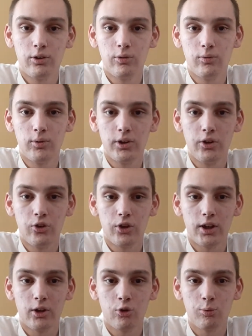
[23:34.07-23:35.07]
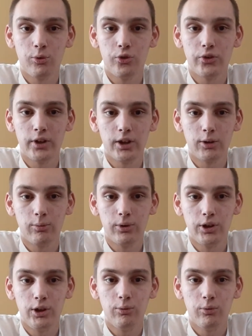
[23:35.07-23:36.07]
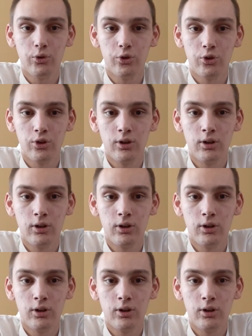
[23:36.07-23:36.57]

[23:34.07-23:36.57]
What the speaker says: of what his house was like when he was